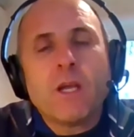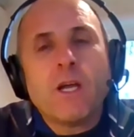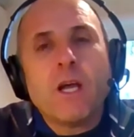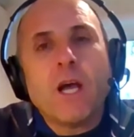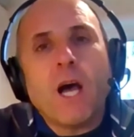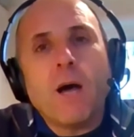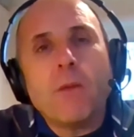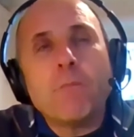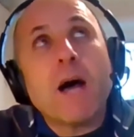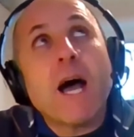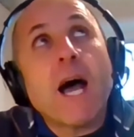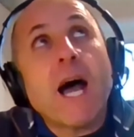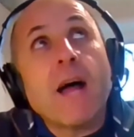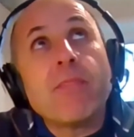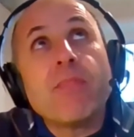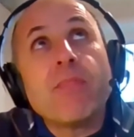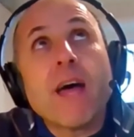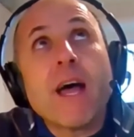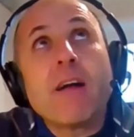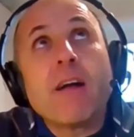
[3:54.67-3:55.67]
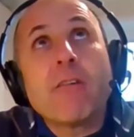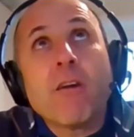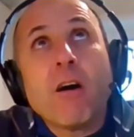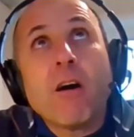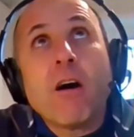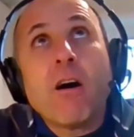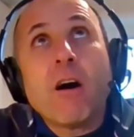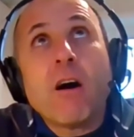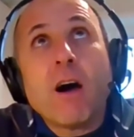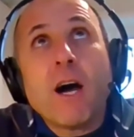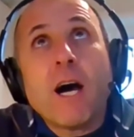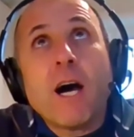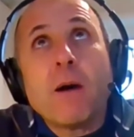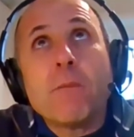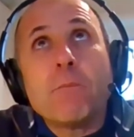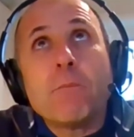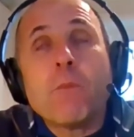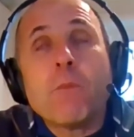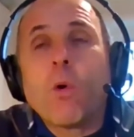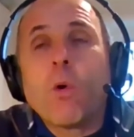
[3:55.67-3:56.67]
And there are
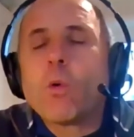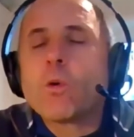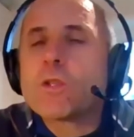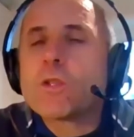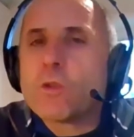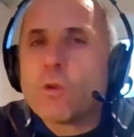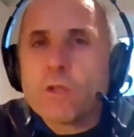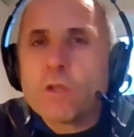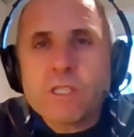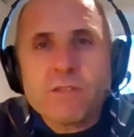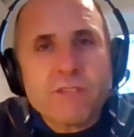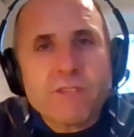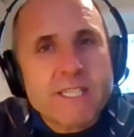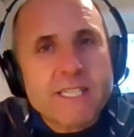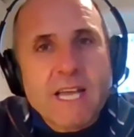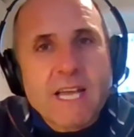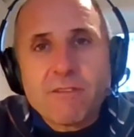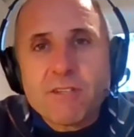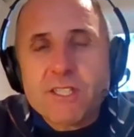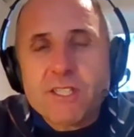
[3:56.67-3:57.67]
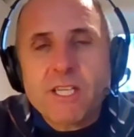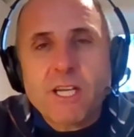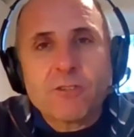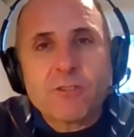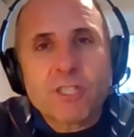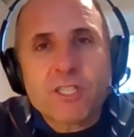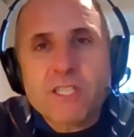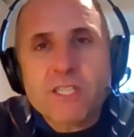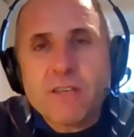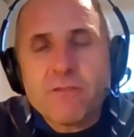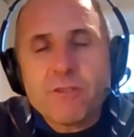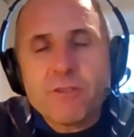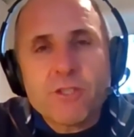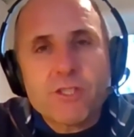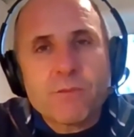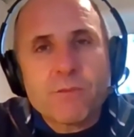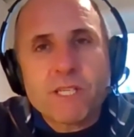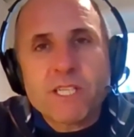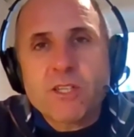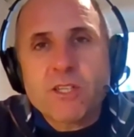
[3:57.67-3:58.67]
all sorts of endeavors, and I'll just give you
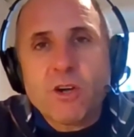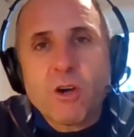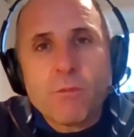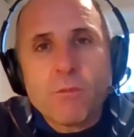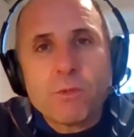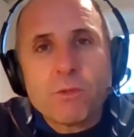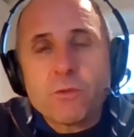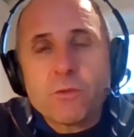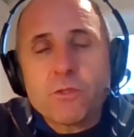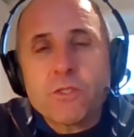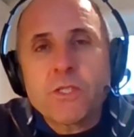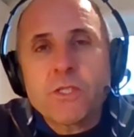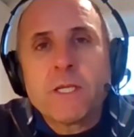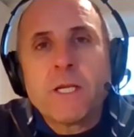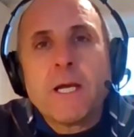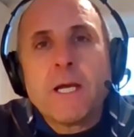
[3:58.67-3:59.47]
some examples.